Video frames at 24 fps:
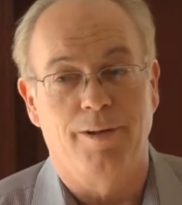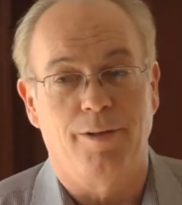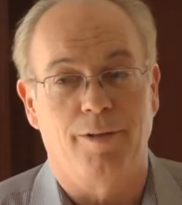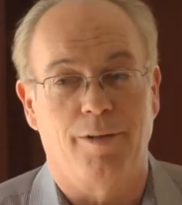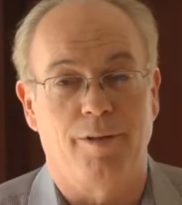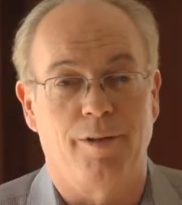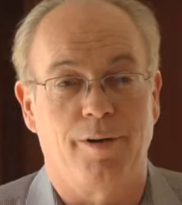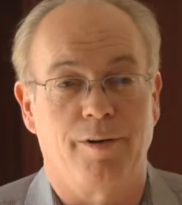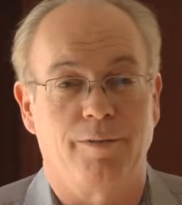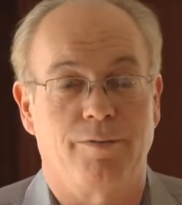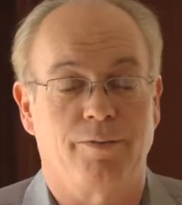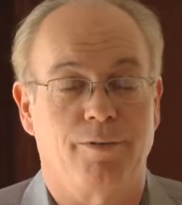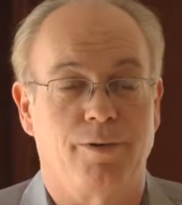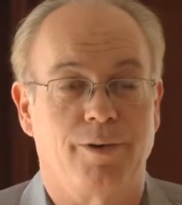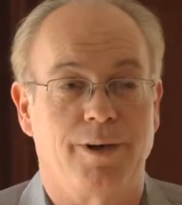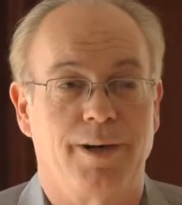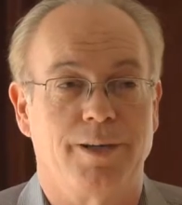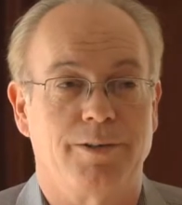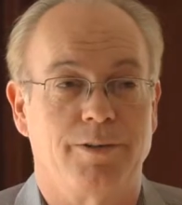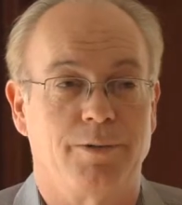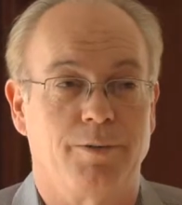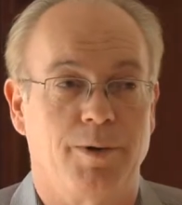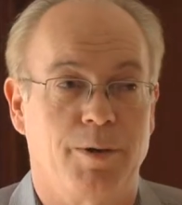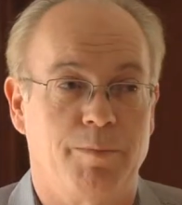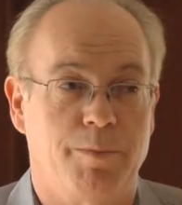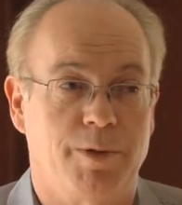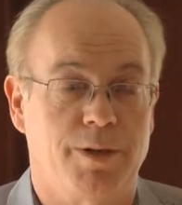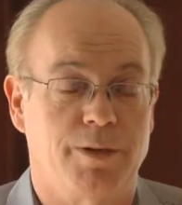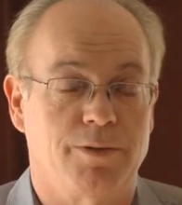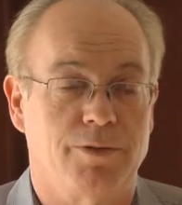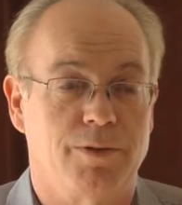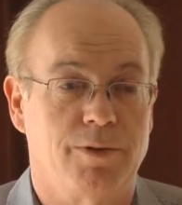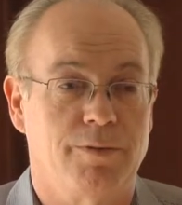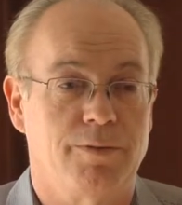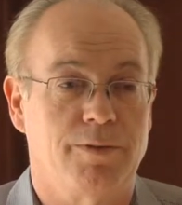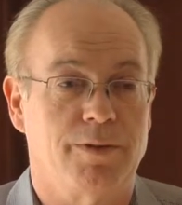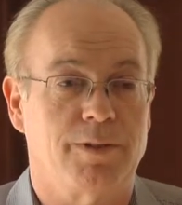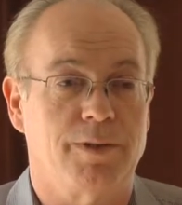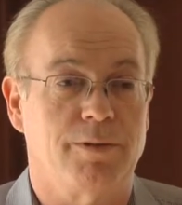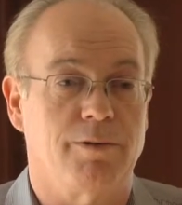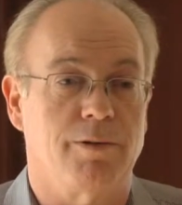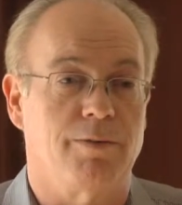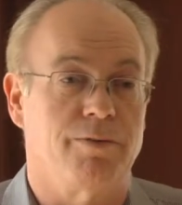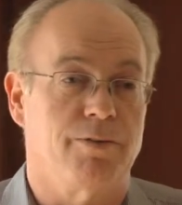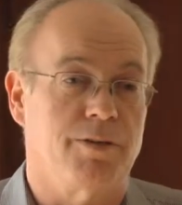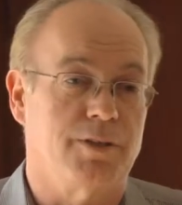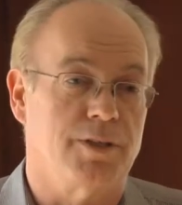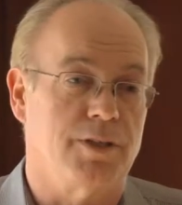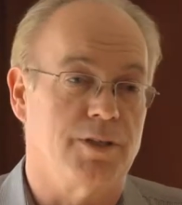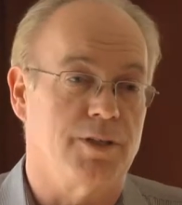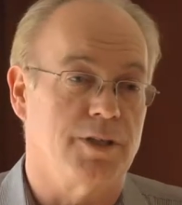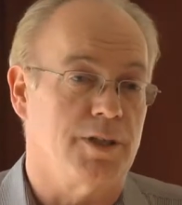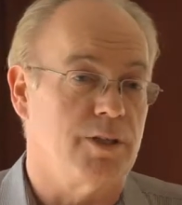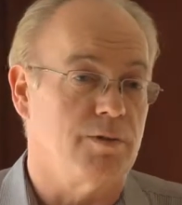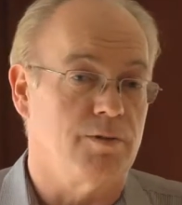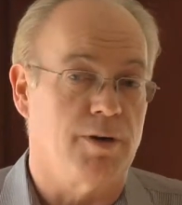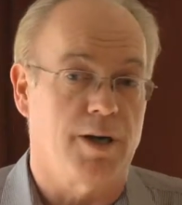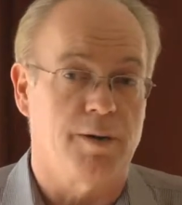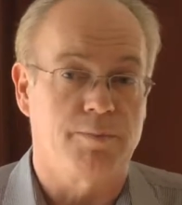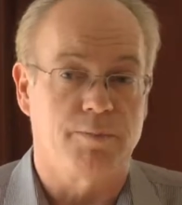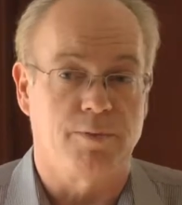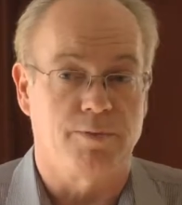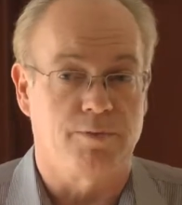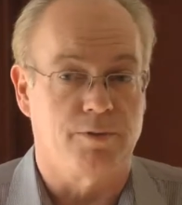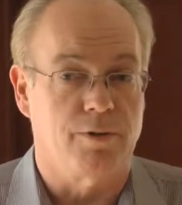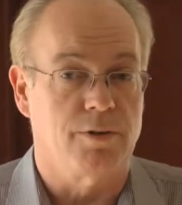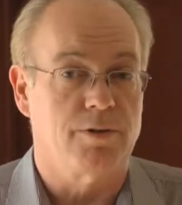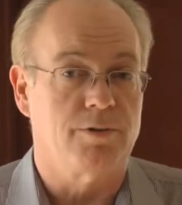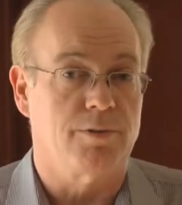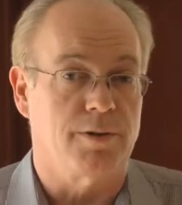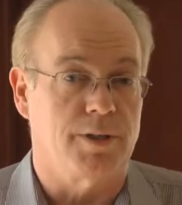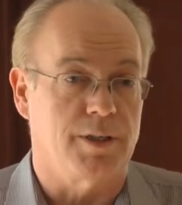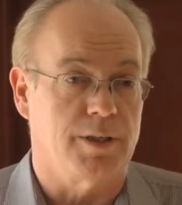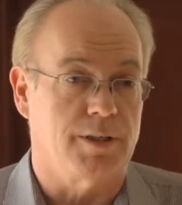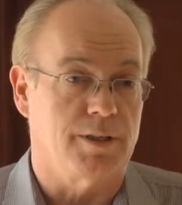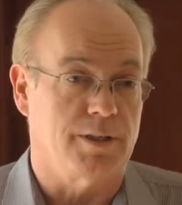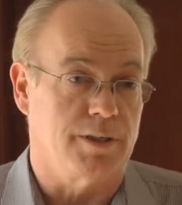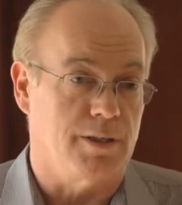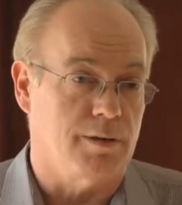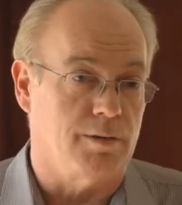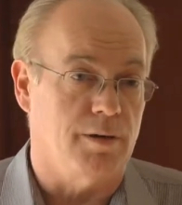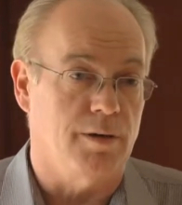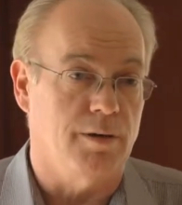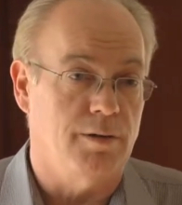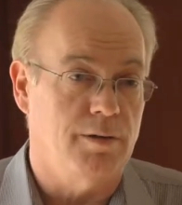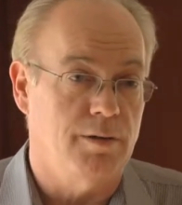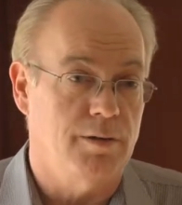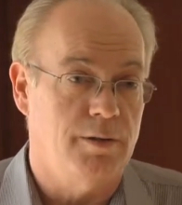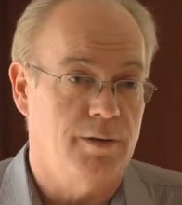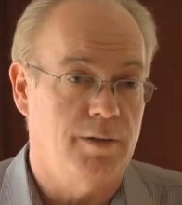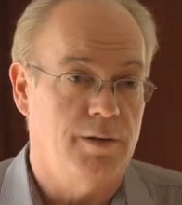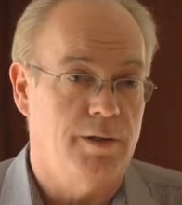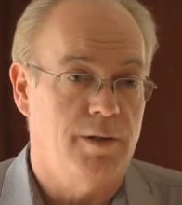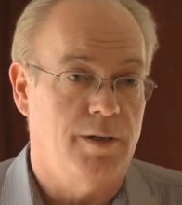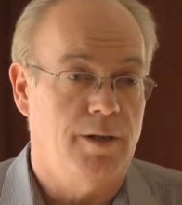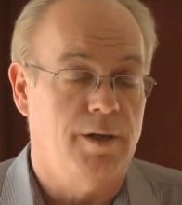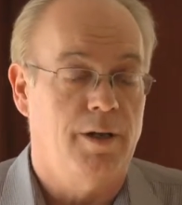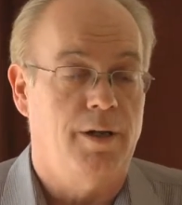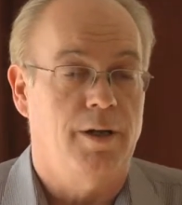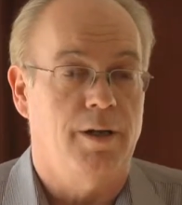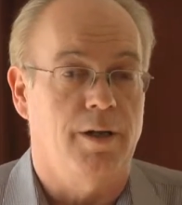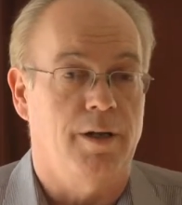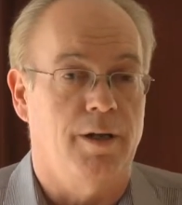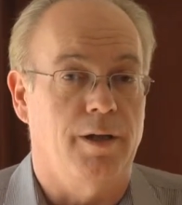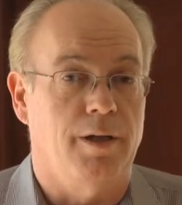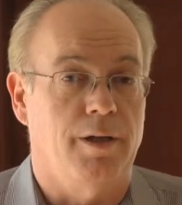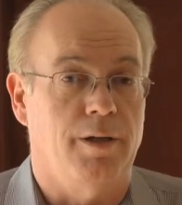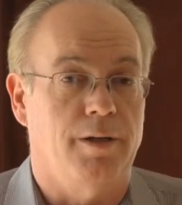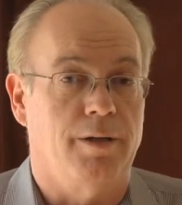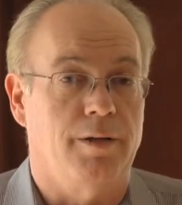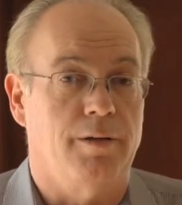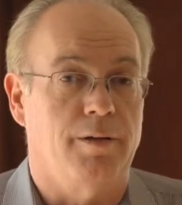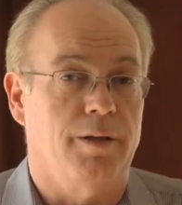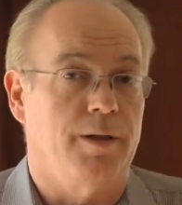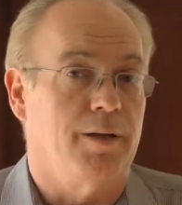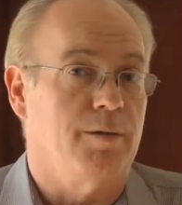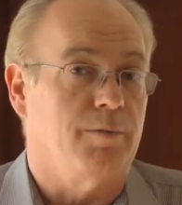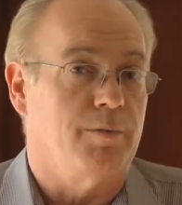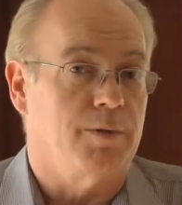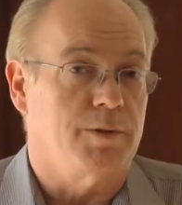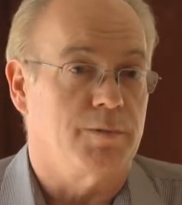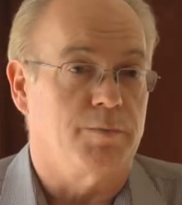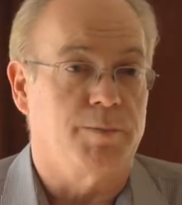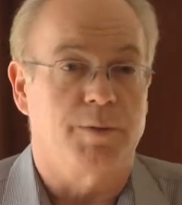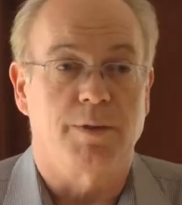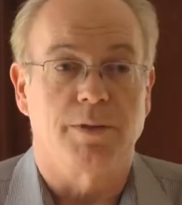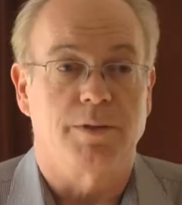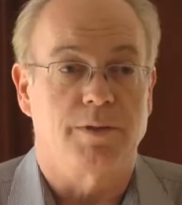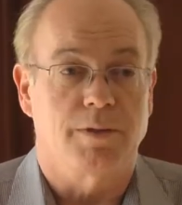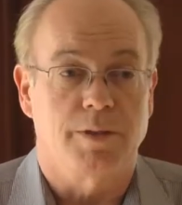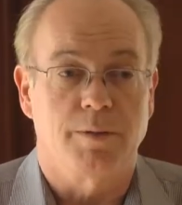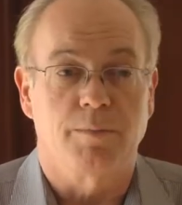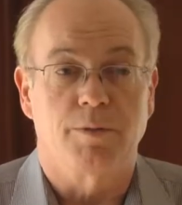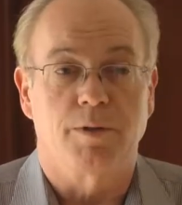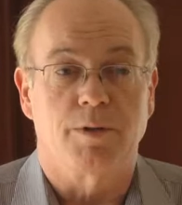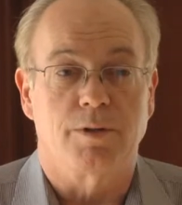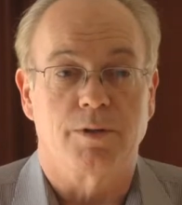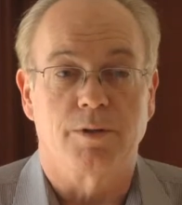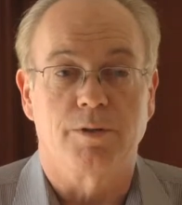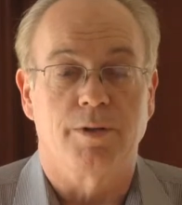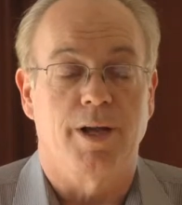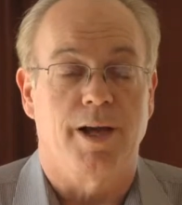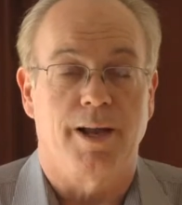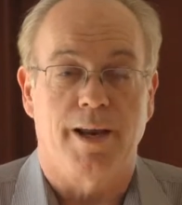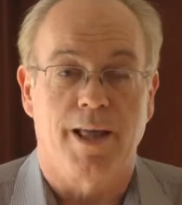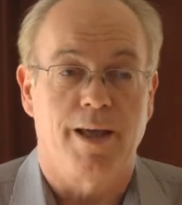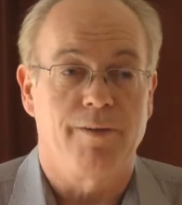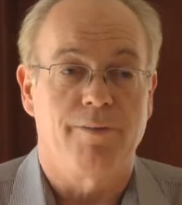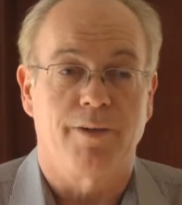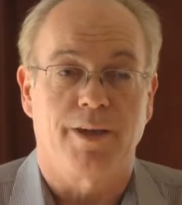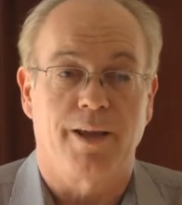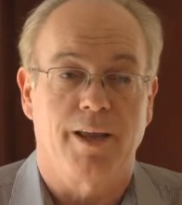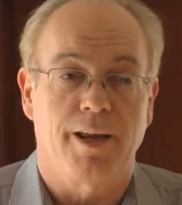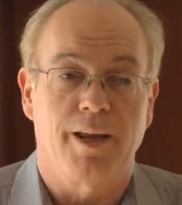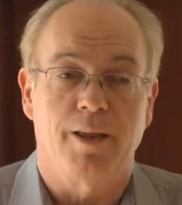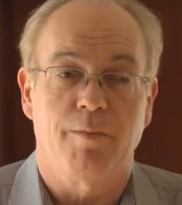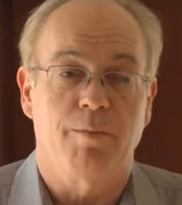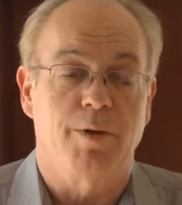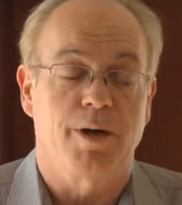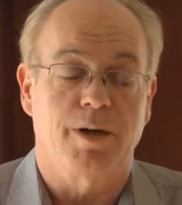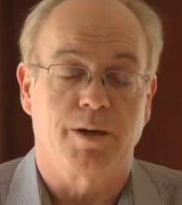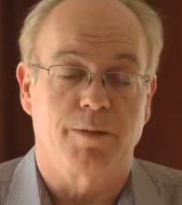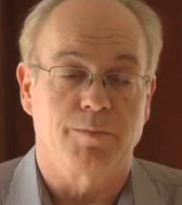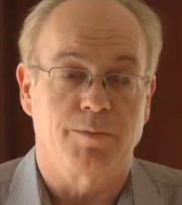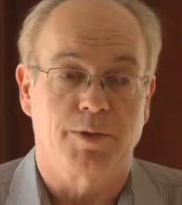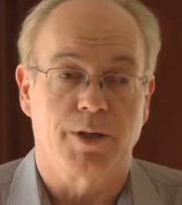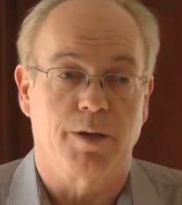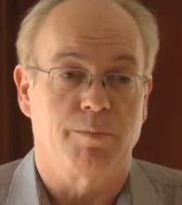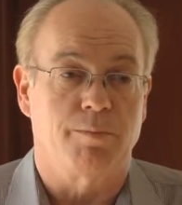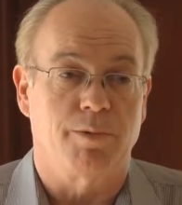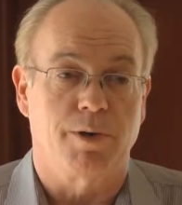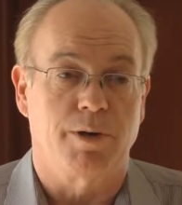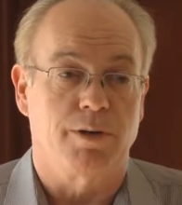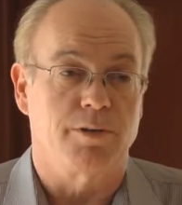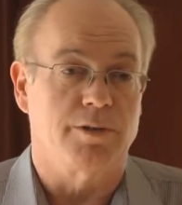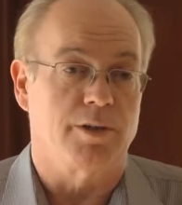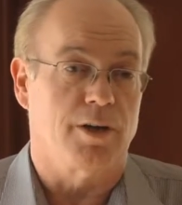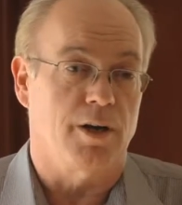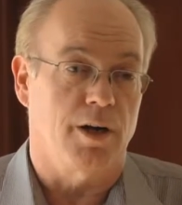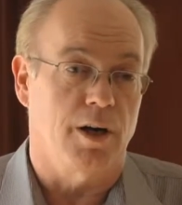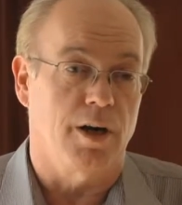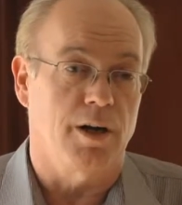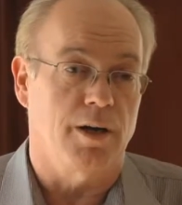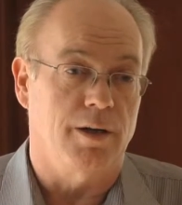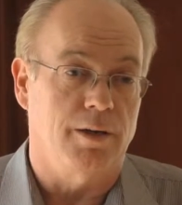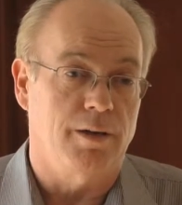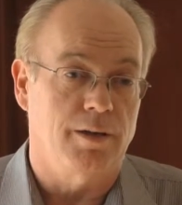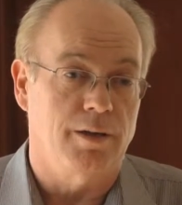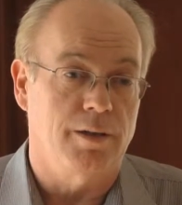Therefore, as they weren't being serviced, their efficiency dropped virtually to zero, and it would be similar to not having any amalgam separators at all.